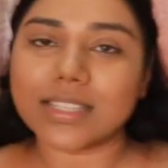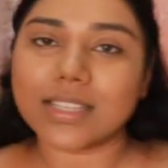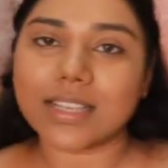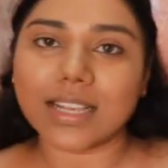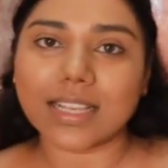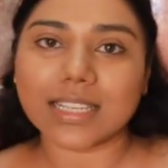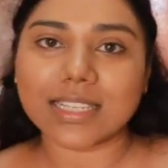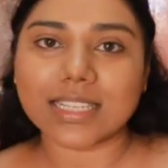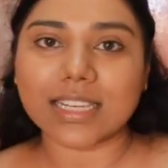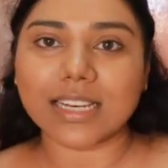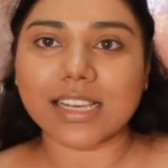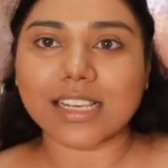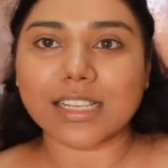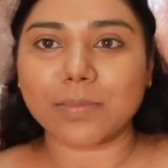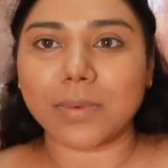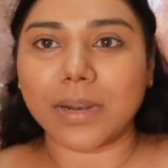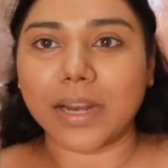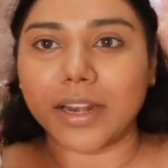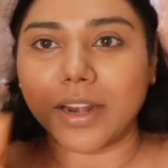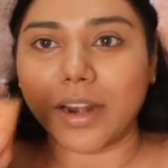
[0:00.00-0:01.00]
the concealer is
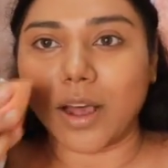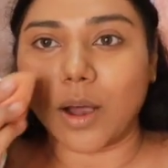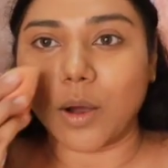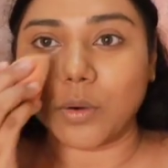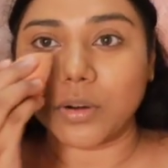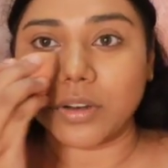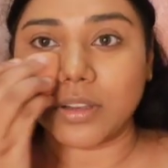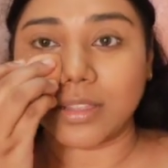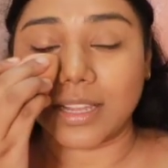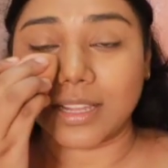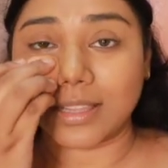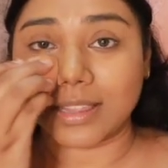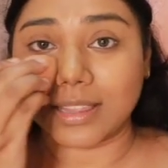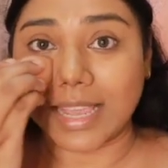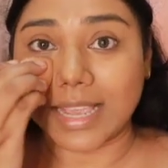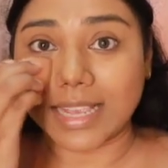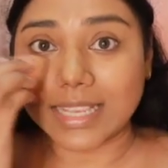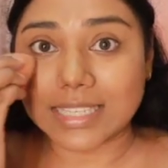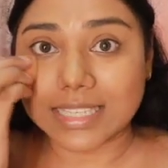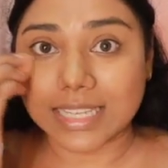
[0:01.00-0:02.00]
blended out, the
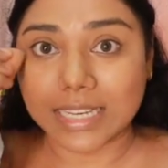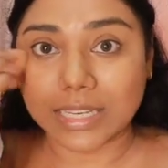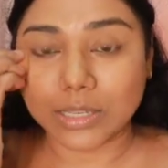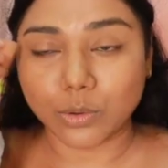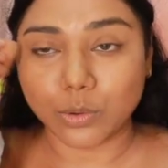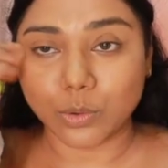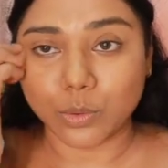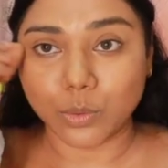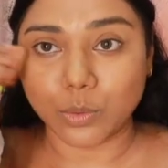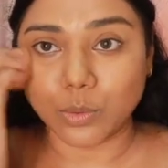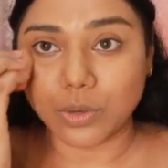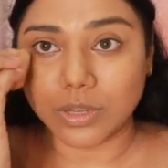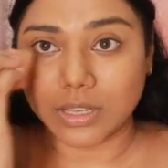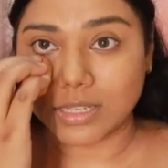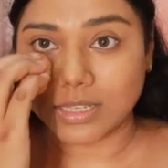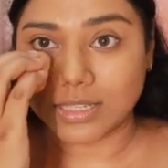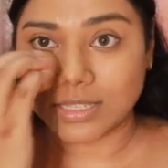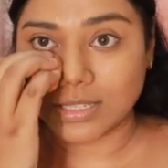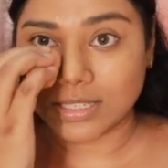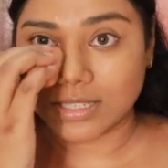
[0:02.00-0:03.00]
next thing to do
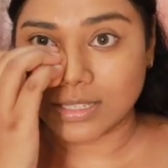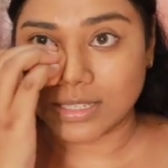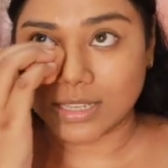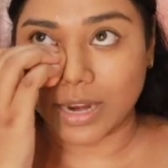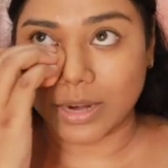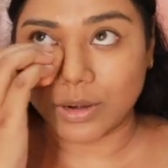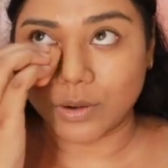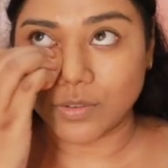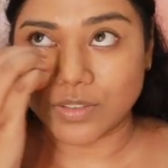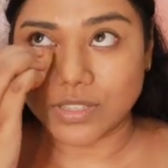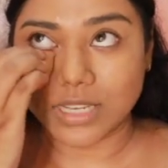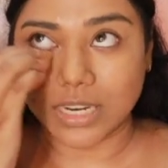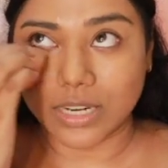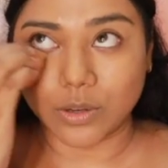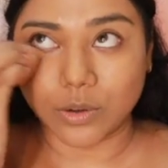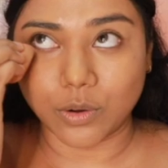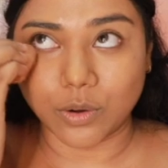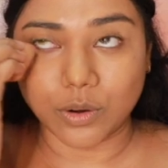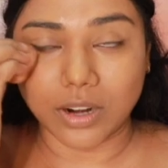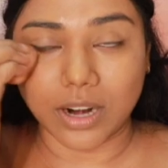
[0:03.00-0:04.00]
is kind of set
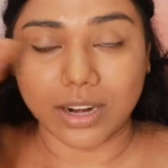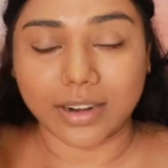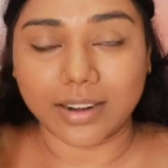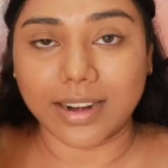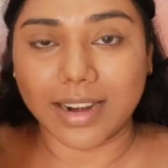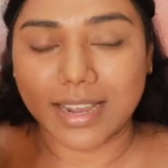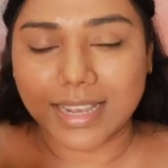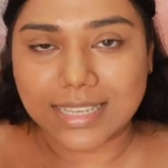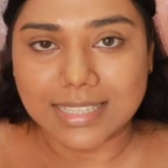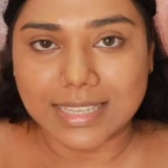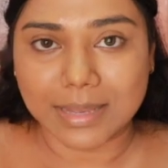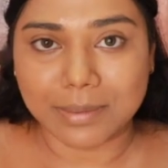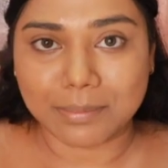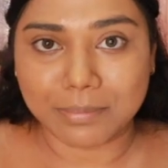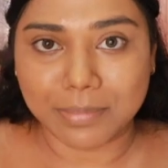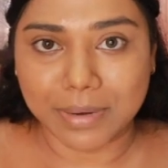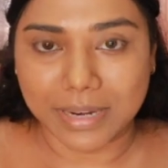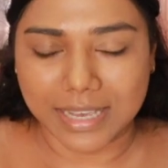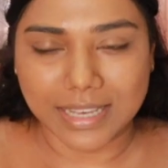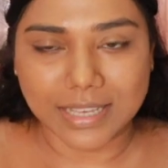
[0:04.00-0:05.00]
your under eyes in
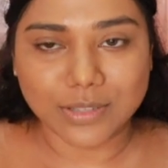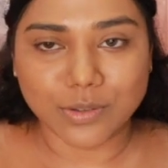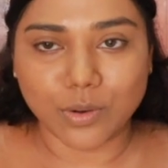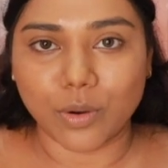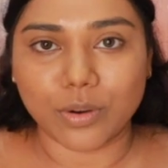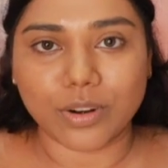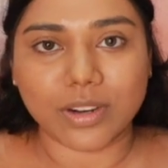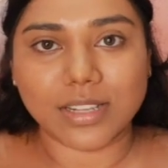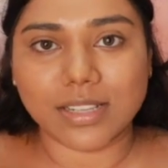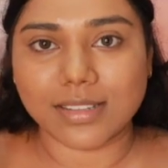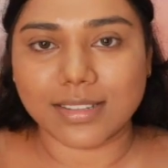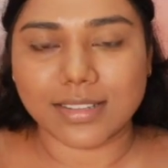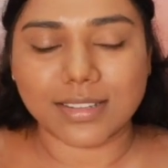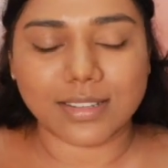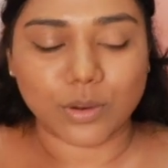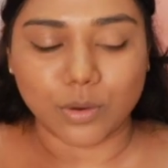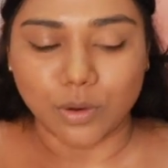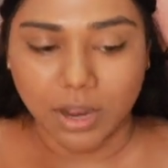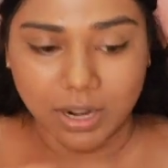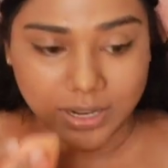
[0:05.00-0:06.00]
place, or else
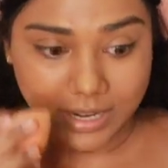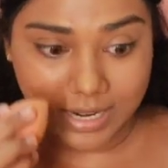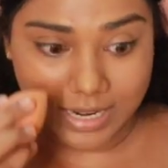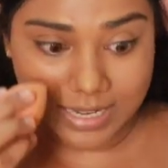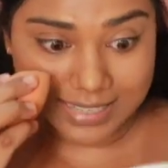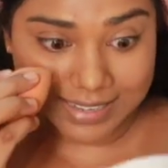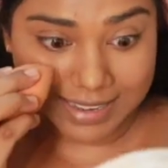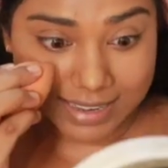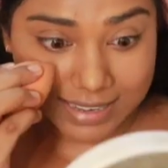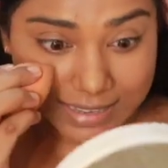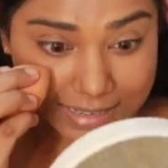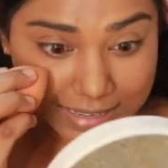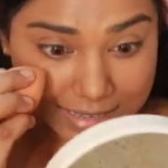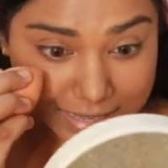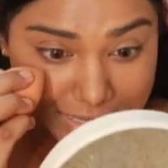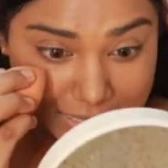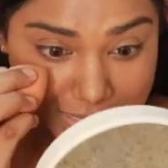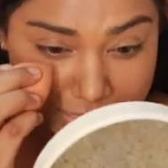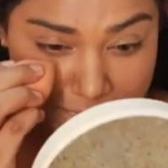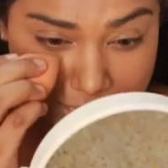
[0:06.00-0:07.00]
your under eyes can
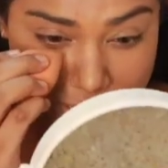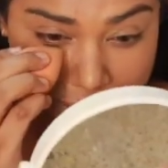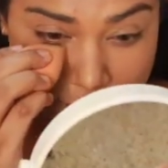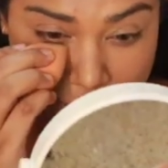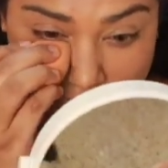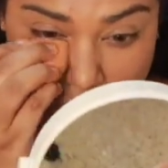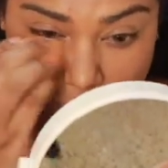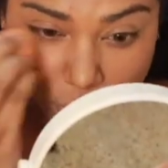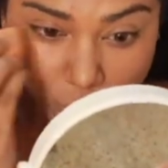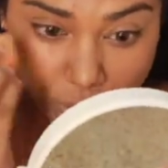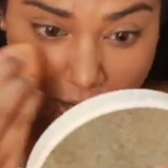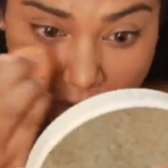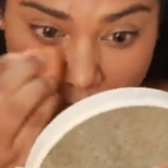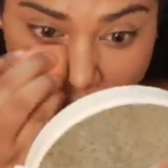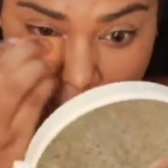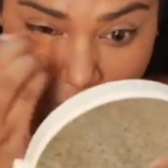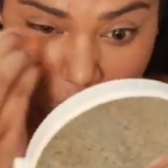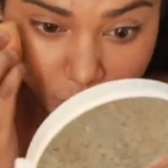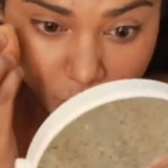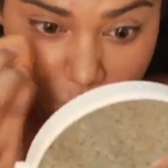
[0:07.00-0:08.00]
crease. So you have
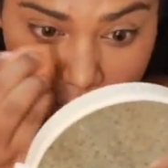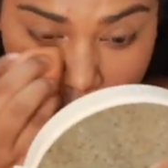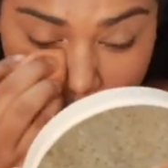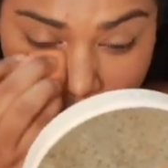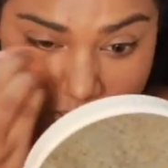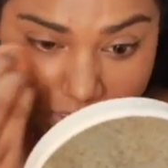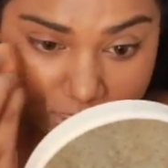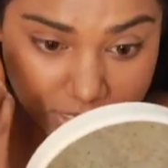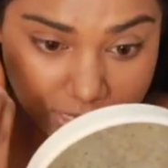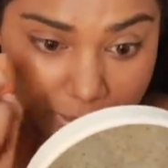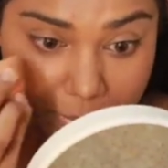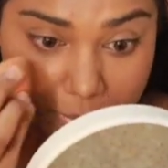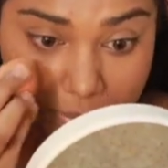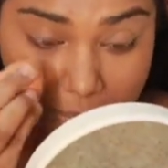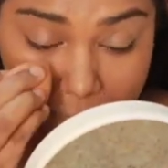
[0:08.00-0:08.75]
to do this step